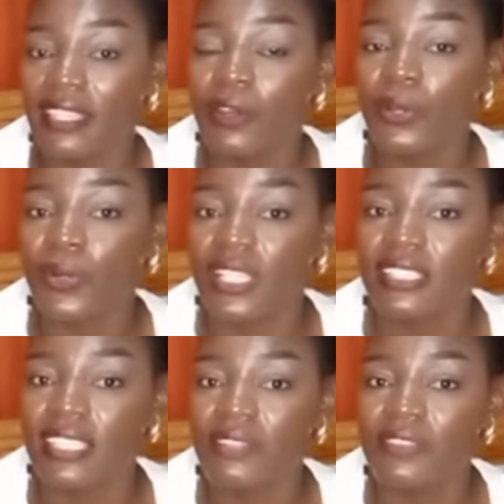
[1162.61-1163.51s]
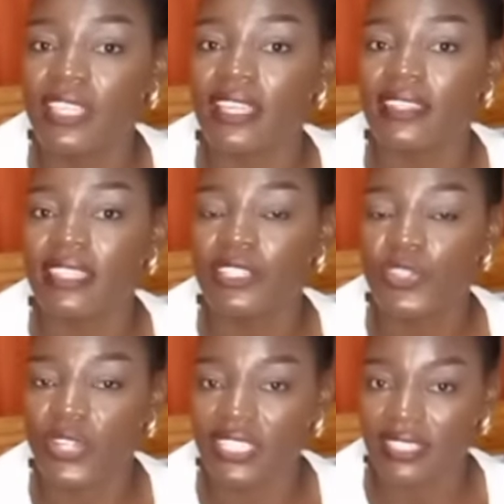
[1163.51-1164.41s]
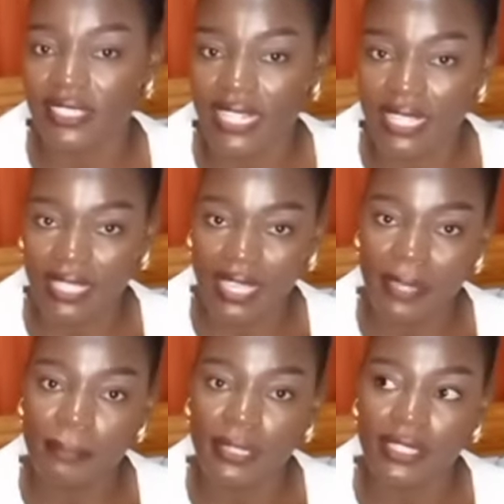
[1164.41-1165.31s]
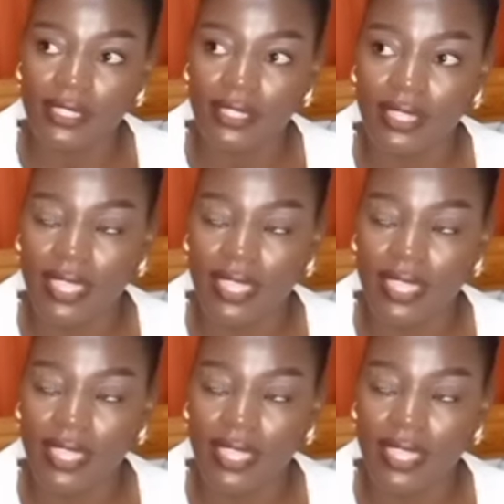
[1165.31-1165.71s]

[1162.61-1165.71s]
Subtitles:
they always give the choices like A, B,